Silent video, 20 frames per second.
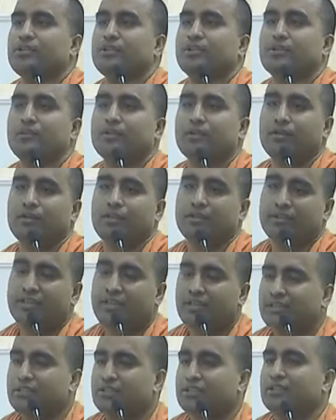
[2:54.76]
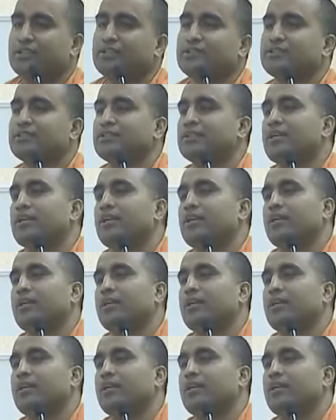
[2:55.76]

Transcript: teachers or